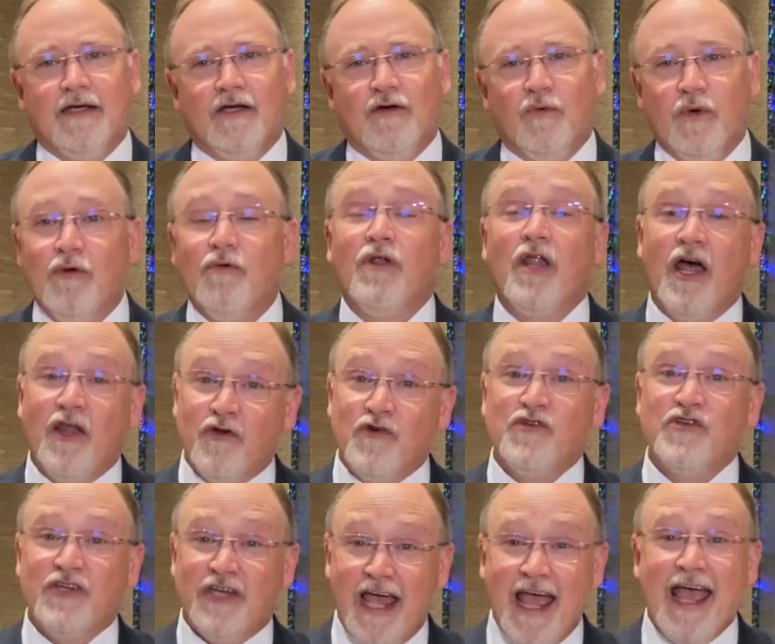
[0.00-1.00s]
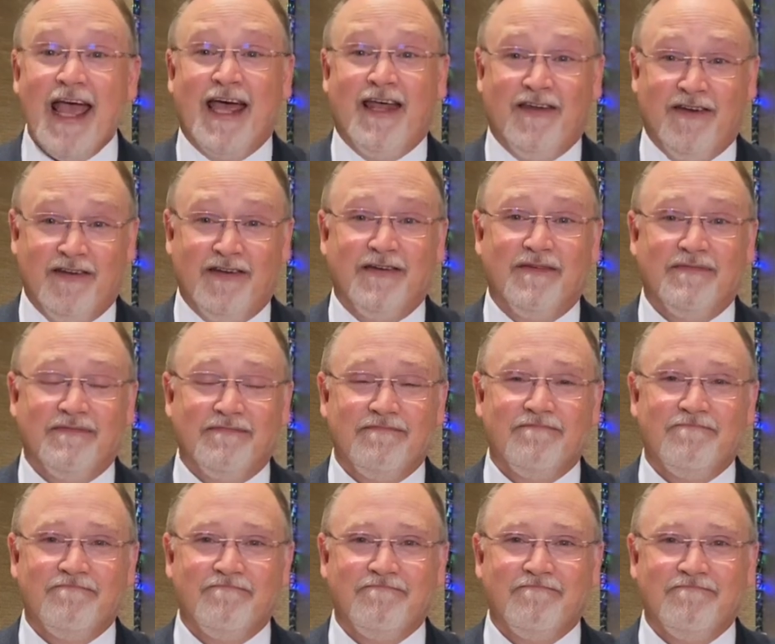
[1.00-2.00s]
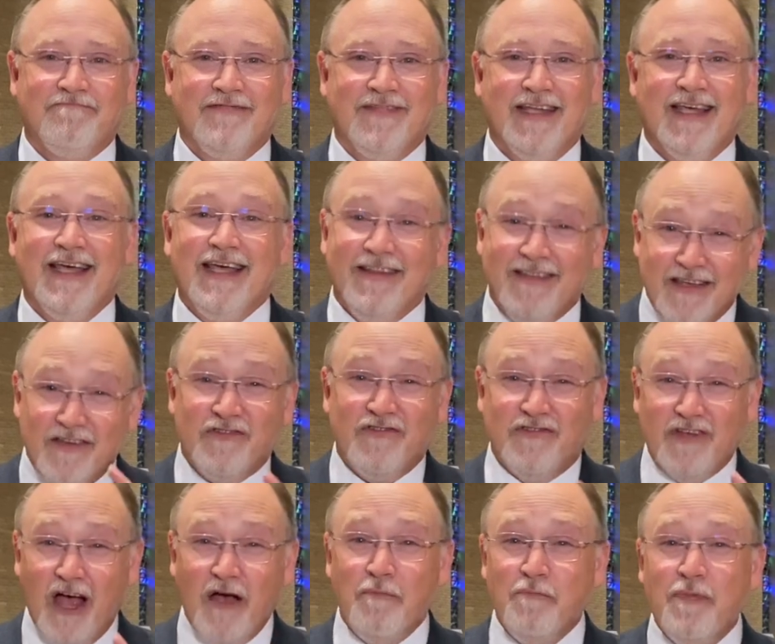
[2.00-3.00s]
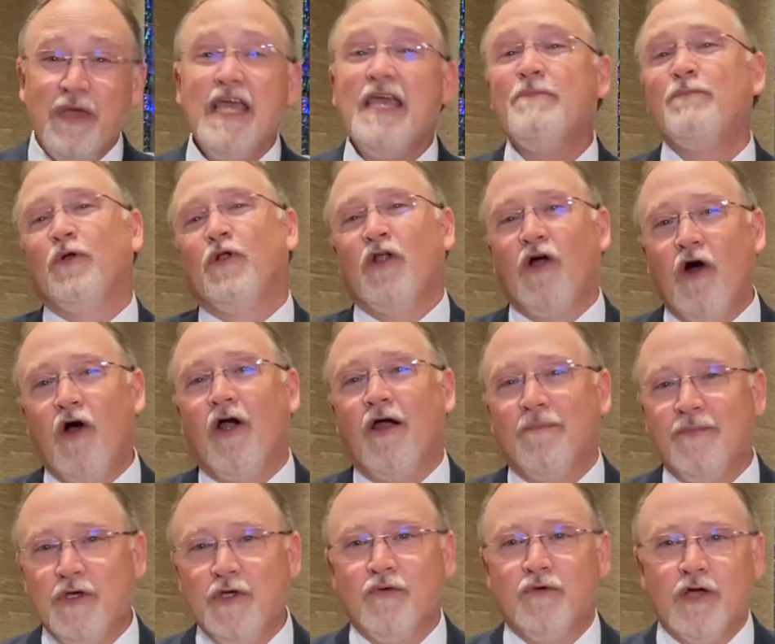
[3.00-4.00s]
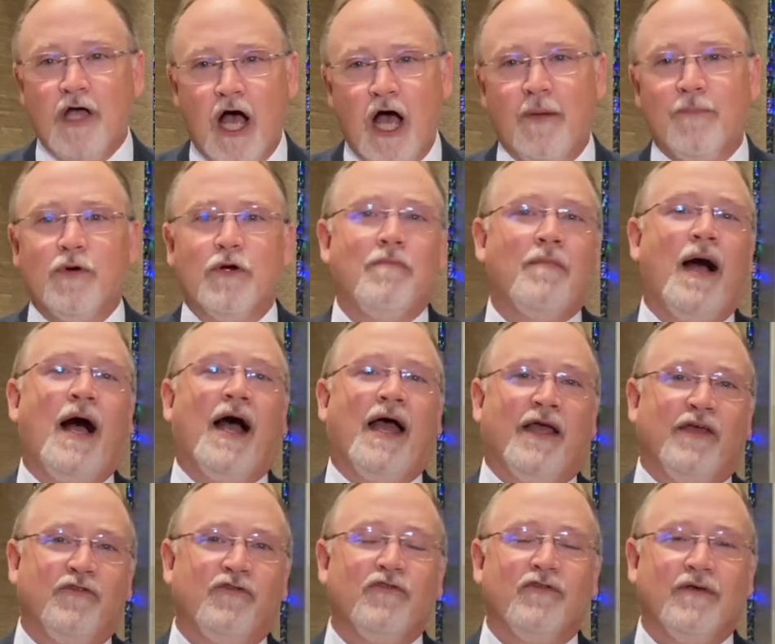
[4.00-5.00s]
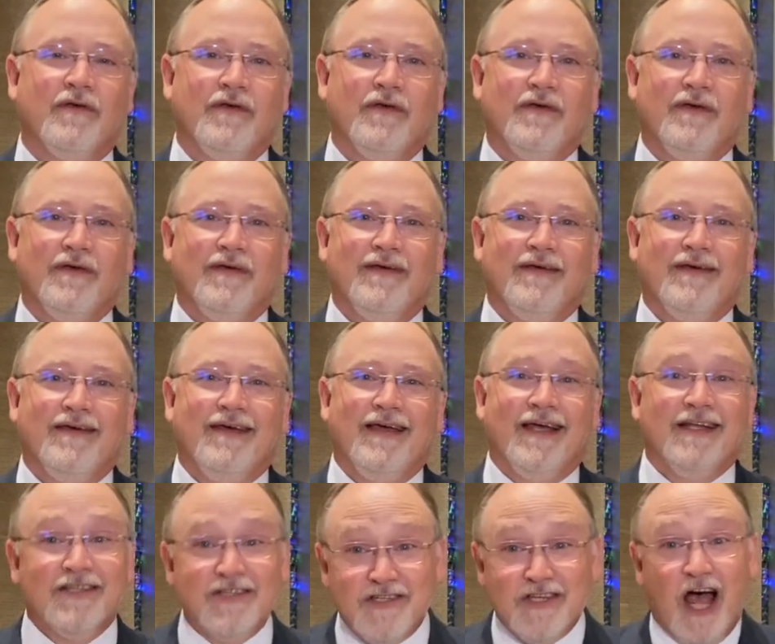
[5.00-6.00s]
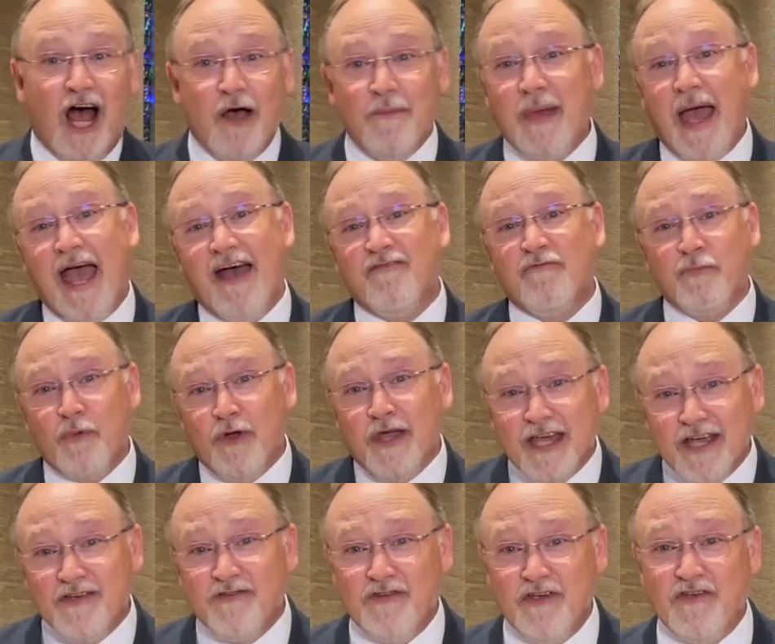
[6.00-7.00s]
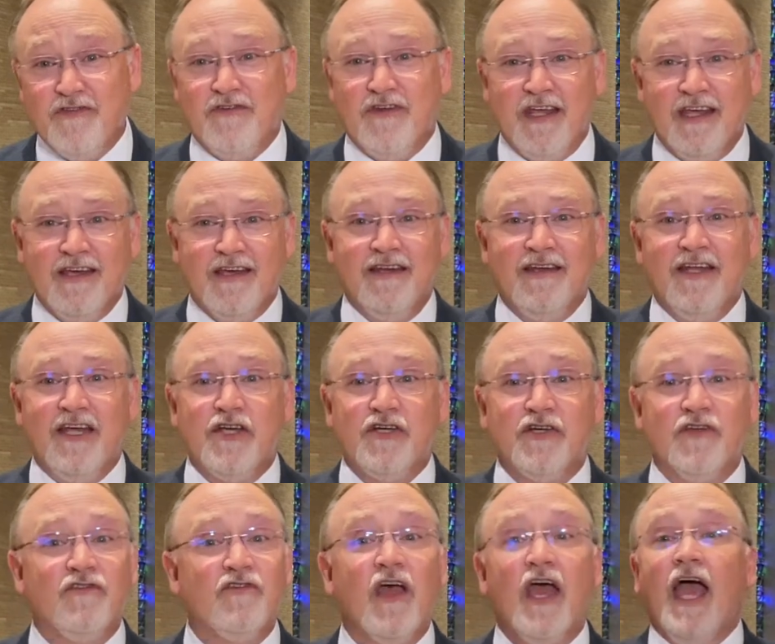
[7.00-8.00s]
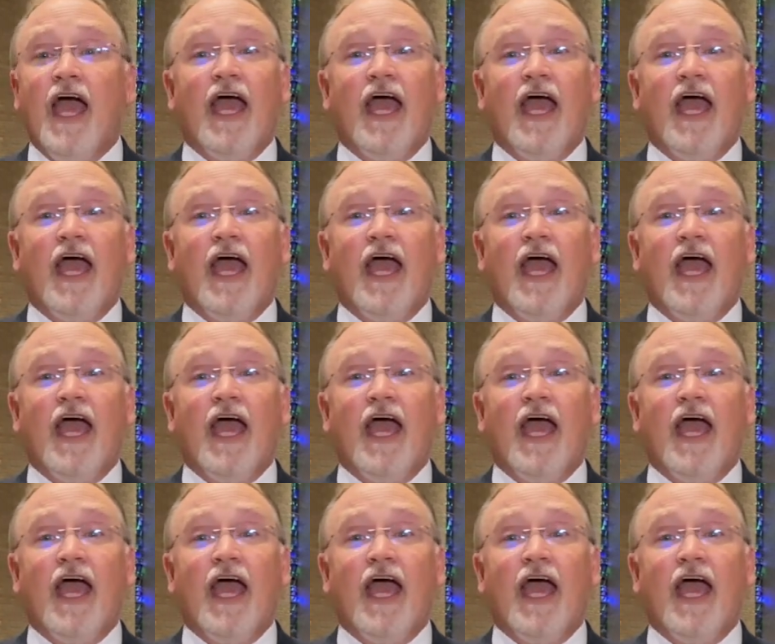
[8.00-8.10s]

We will understand that some people are immune compromised and some have pre-existing conditions.